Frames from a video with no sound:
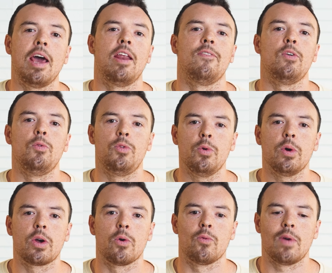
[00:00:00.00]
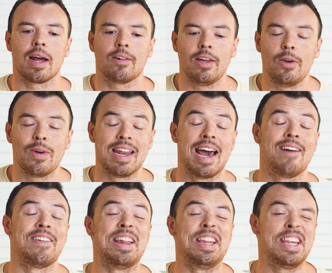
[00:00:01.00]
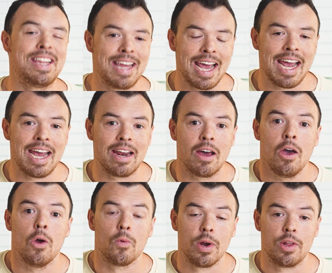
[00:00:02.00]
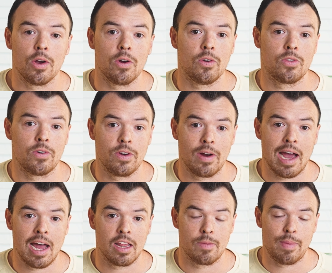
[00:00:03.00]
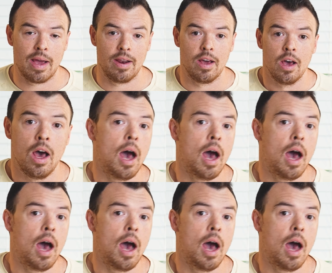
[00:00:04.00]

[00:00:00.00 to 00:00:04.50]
and if you do it correctly, you can have insane returns on your ad spend.